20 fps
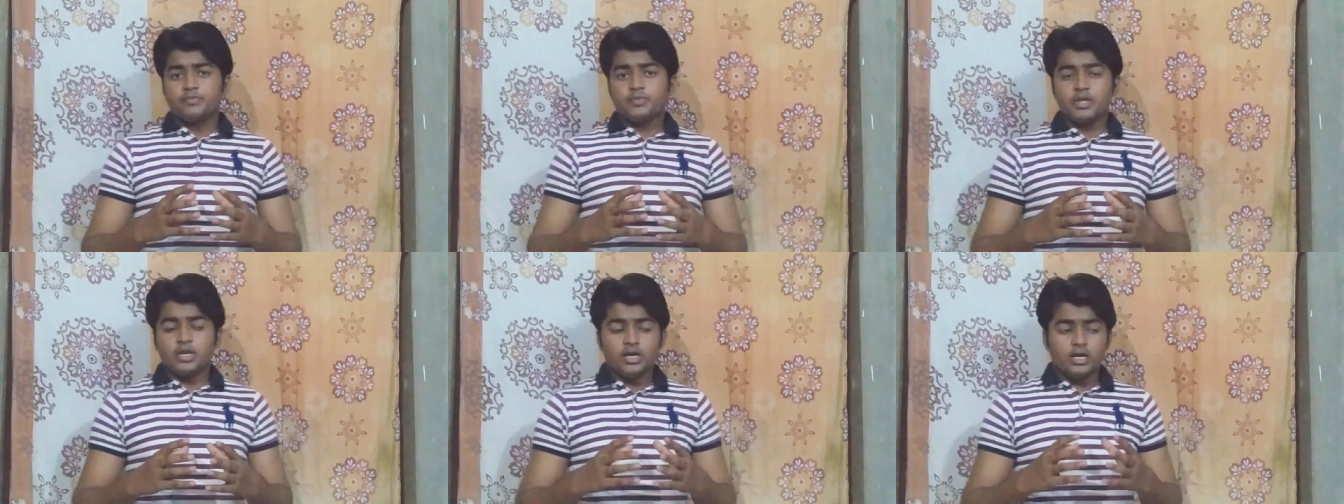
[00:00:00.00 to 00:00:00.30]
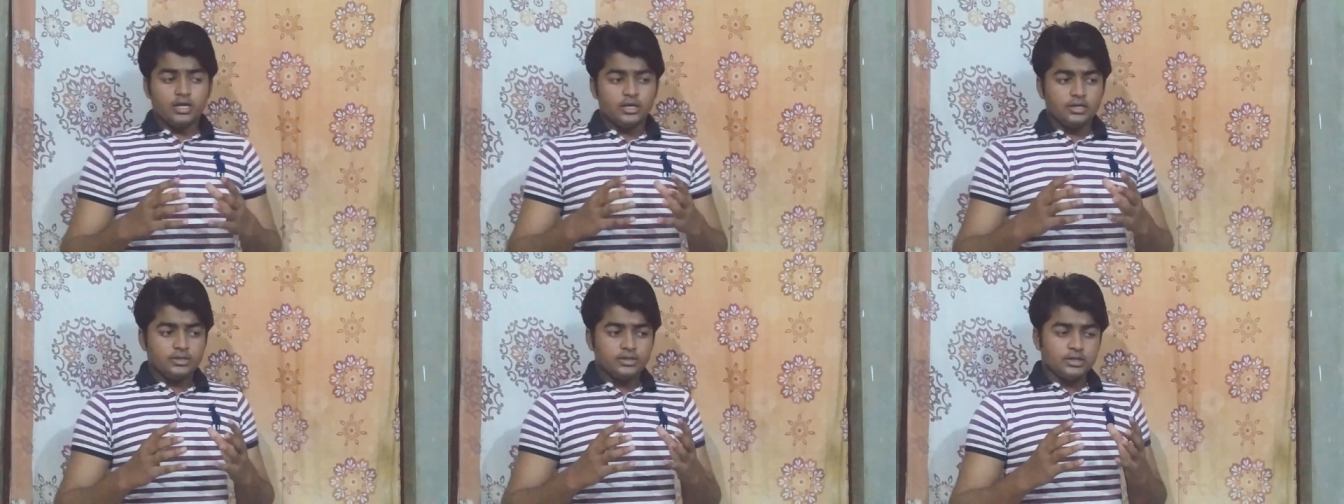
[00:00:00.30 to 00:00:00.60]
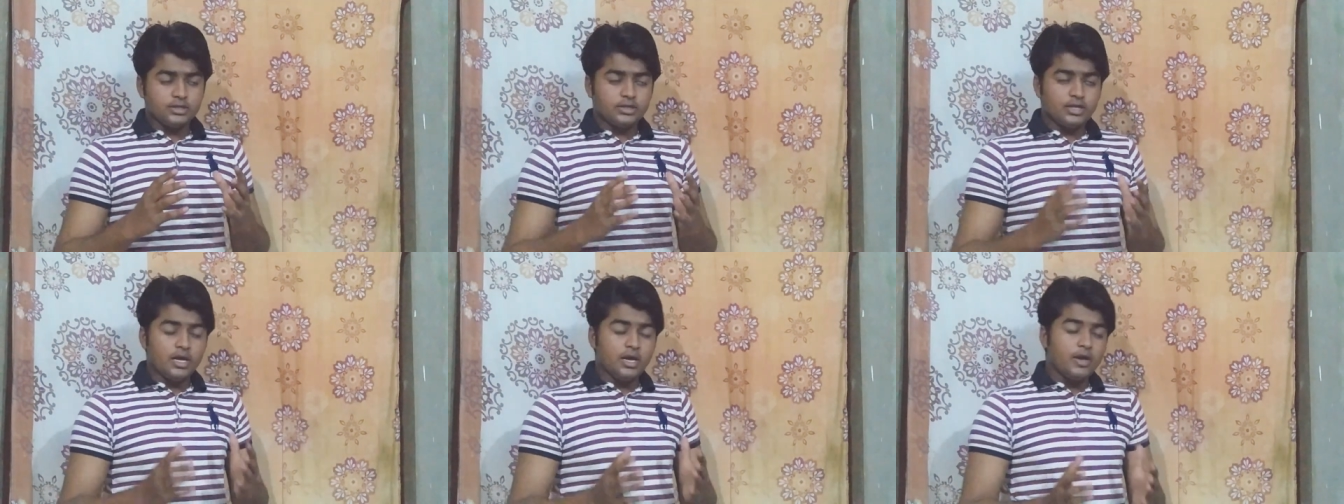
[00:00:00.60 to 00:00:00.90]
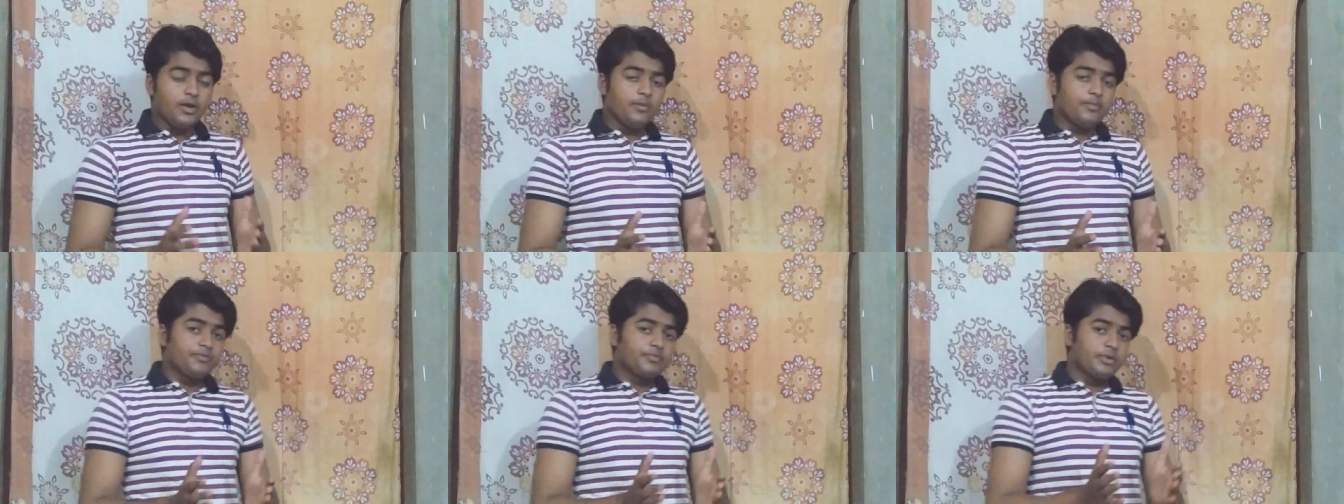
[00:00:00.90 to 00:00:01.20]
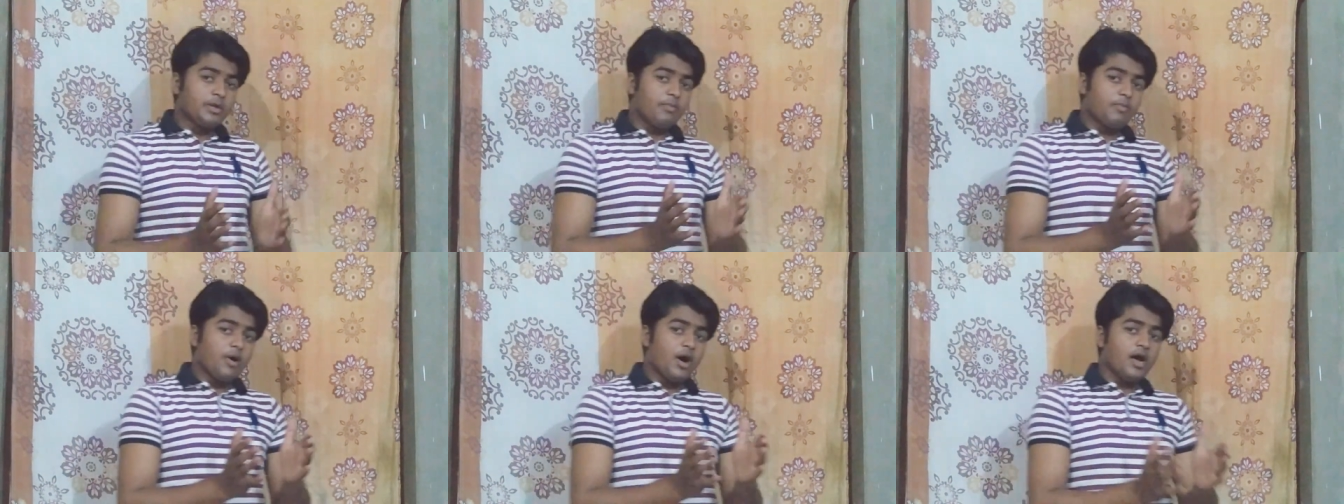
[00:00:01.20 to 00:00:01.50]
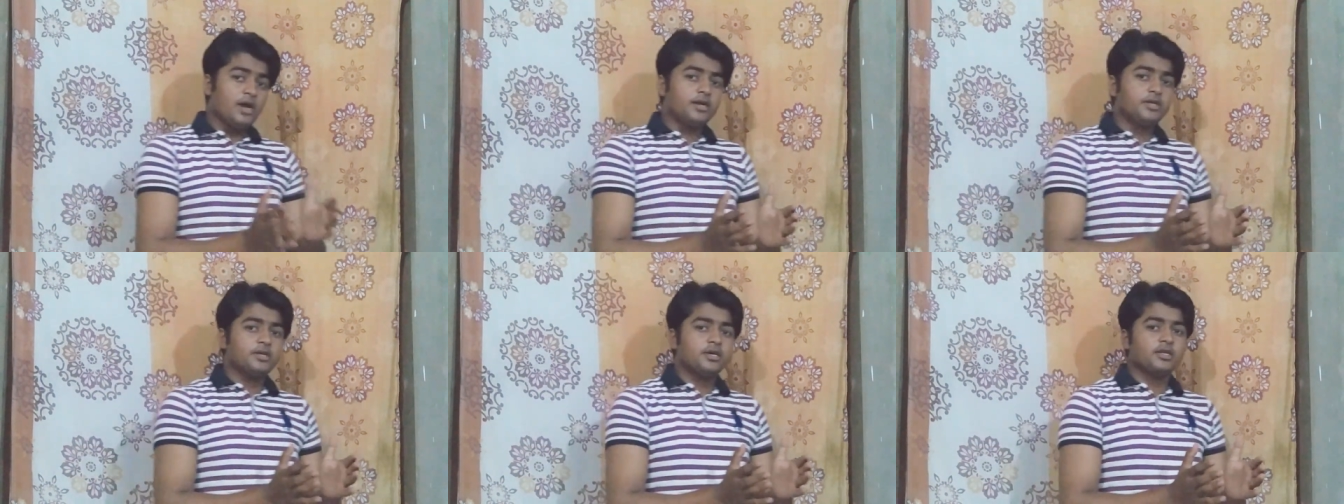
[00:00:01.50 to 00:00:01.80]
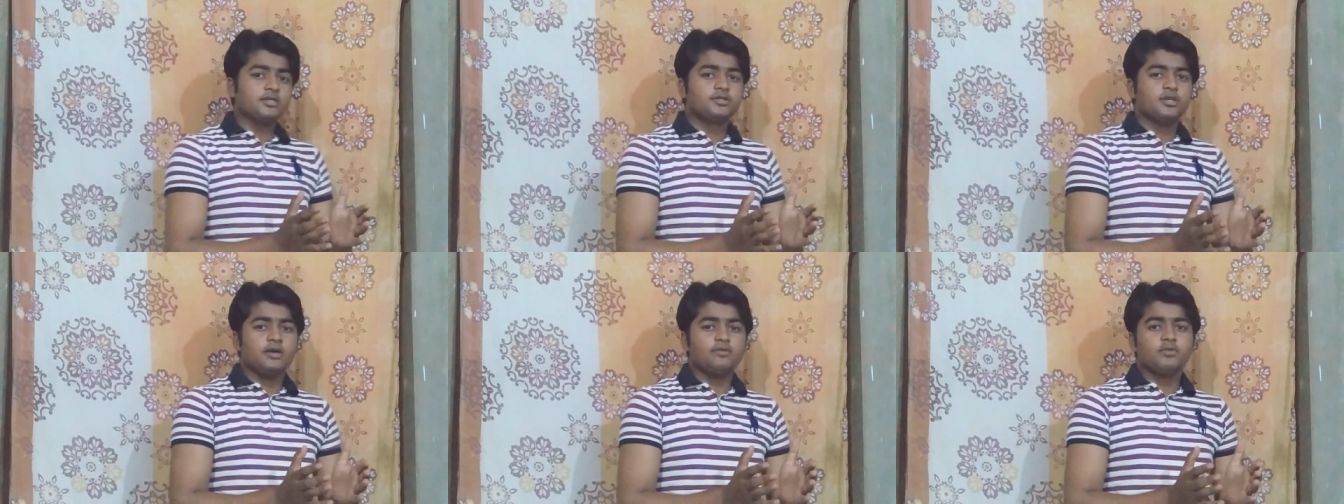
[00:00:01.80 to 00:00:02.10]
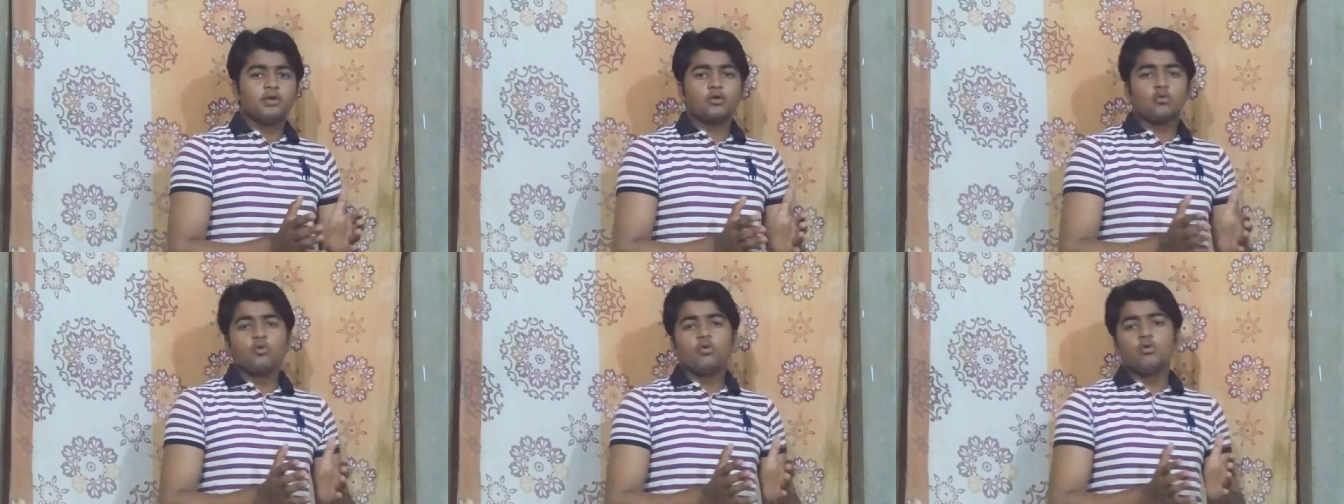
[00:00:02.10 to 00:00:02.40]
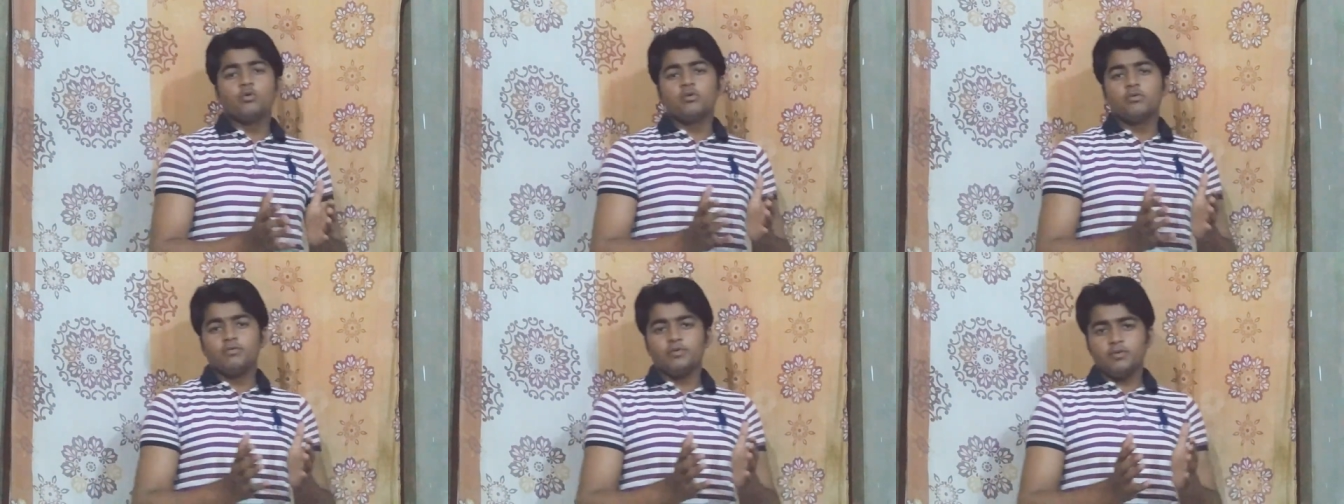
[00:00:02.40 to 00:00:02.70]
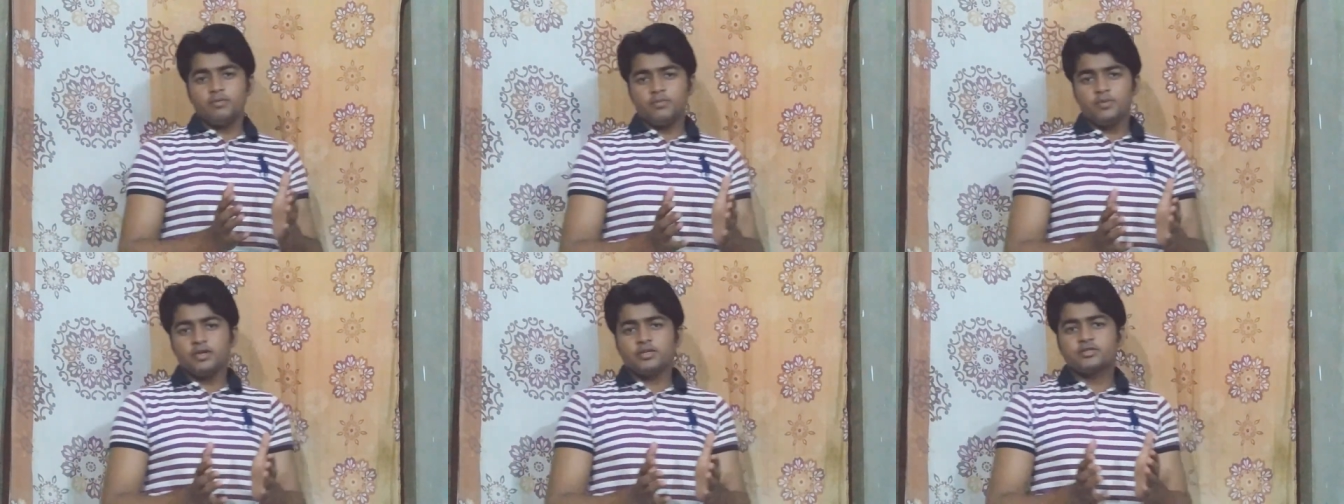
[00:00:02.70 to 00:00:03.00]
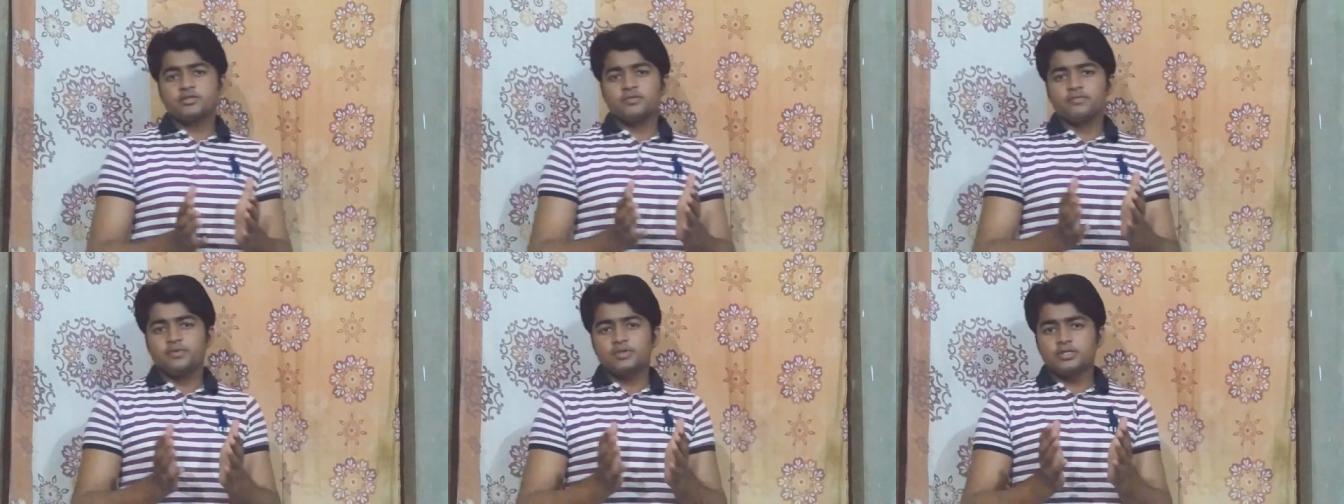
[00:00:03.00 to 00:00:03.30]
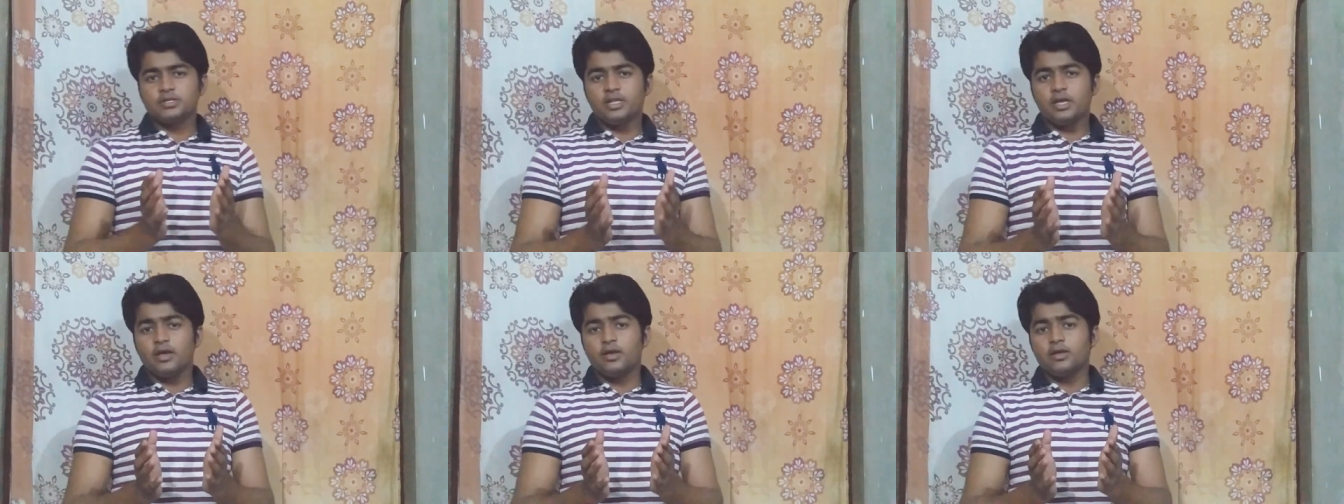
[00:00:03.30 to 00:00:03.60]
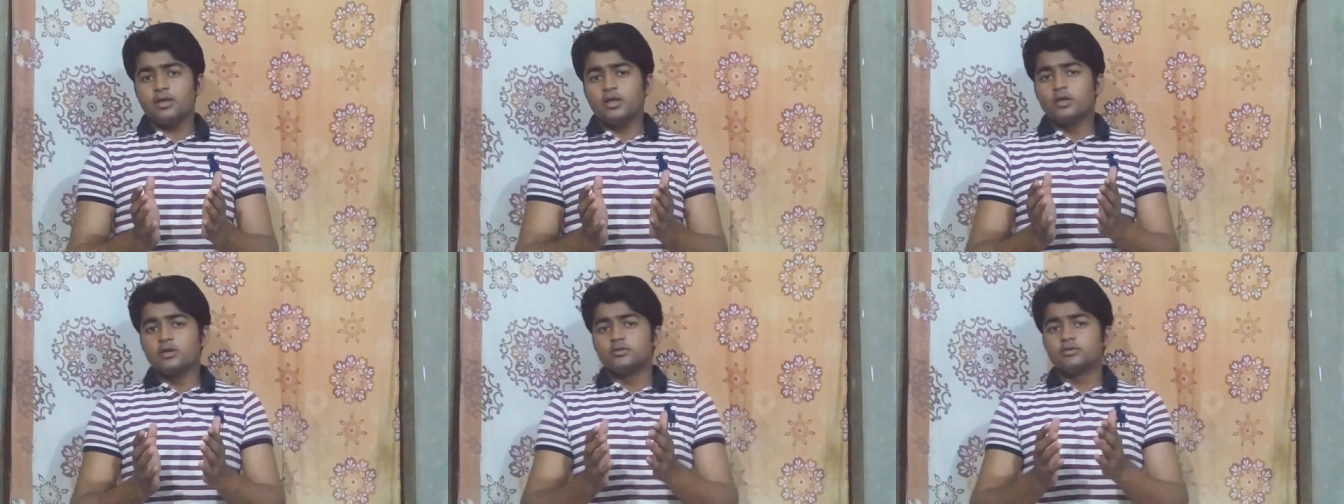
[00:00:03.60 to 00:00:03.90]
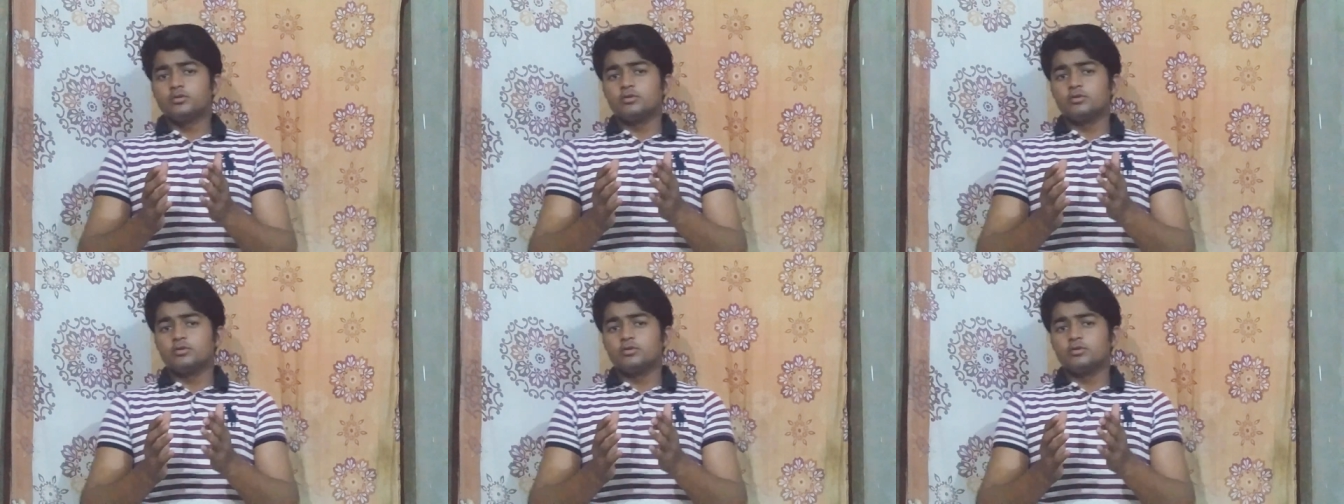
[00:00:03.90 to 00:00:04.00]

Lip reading: and the particles of the coal will mix with the